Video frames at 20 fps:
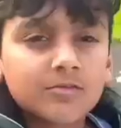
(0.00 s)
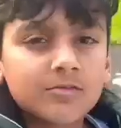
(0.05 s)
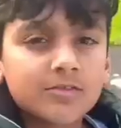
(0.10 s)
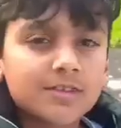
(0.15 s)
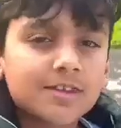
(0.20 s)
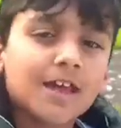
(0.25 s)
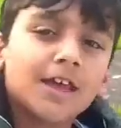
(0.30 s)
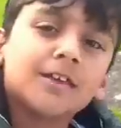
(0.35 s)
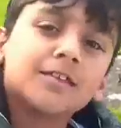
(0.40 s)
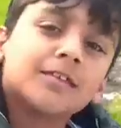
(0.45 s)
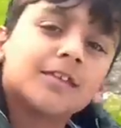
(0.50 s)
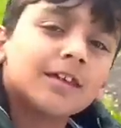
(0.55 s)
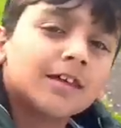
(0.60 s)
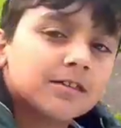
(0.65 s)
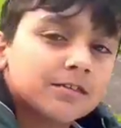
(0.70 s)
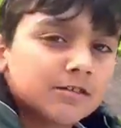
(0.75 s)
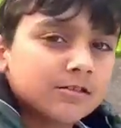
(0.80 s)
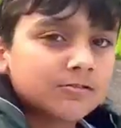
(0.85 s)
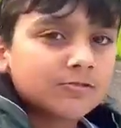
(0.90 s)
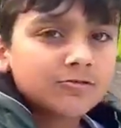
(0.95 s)
This
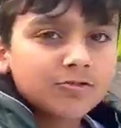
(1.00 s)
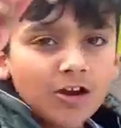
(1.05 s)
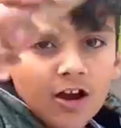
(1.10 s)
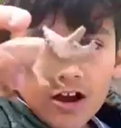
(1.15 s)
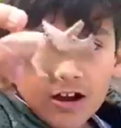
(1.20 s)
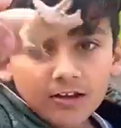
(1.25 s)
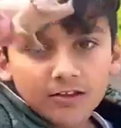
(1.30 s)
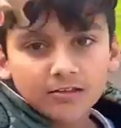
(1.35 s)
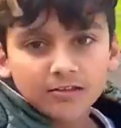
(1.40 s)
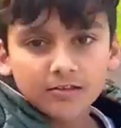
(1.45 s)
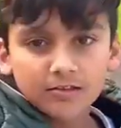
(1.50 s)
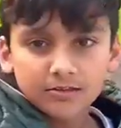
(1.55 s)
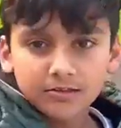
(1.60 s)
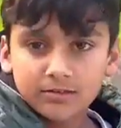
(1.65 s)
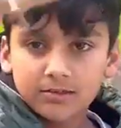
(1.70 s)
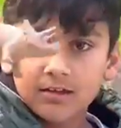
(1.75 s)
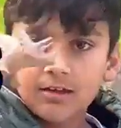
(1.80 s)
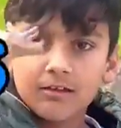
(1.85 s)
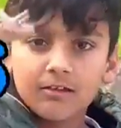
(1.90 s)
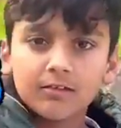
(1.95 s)
is a
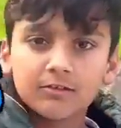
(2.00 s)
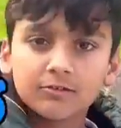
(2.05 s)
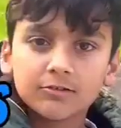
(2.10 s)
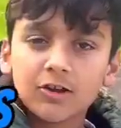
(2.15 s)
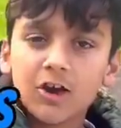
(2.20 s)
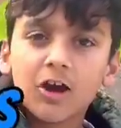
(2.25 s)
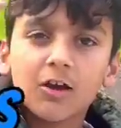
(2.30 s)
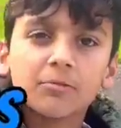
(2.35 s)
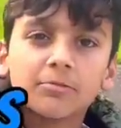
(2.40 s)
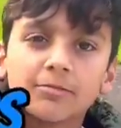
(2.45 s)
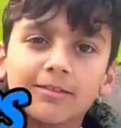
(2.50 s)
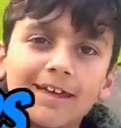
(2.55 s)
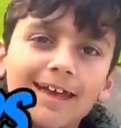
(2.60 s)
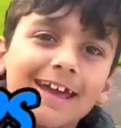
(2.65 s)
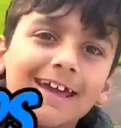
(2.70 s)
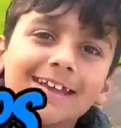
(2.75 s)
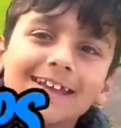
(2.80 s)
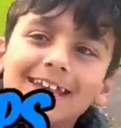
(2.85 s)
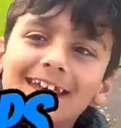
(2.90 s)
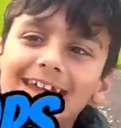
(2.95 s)
triceratops
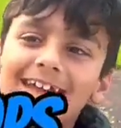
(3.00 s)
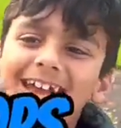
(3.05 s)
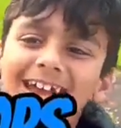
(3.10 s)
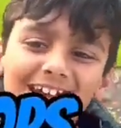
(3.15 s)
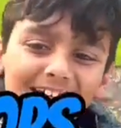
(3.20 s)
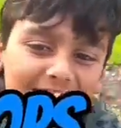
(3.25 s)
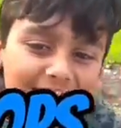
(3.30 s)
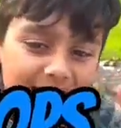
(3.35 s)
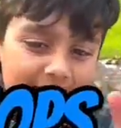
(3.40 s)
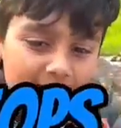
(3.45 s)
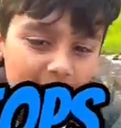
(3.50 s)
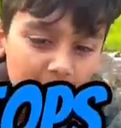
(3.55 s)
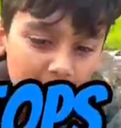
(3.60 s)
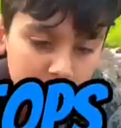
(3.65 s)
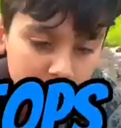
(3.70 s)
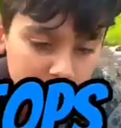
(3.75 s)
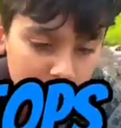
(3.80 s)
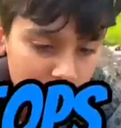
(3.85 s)
and it has